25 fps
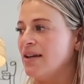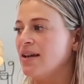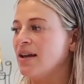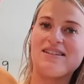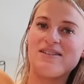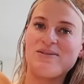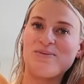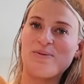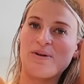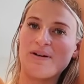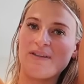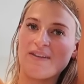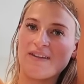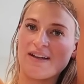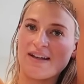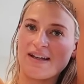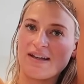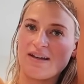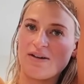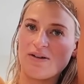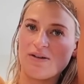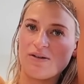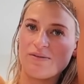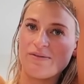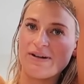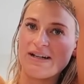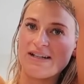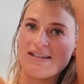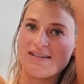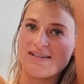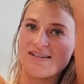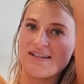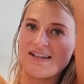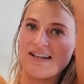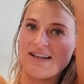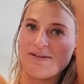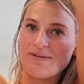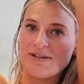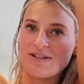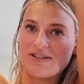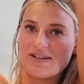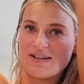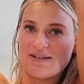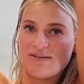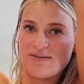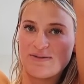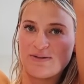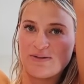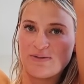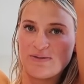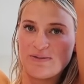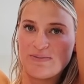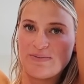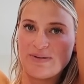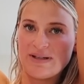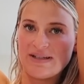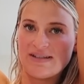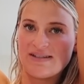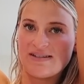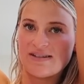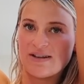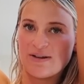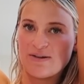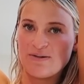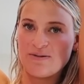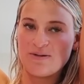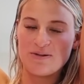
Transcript: This is one that I got recently, which I thought would be so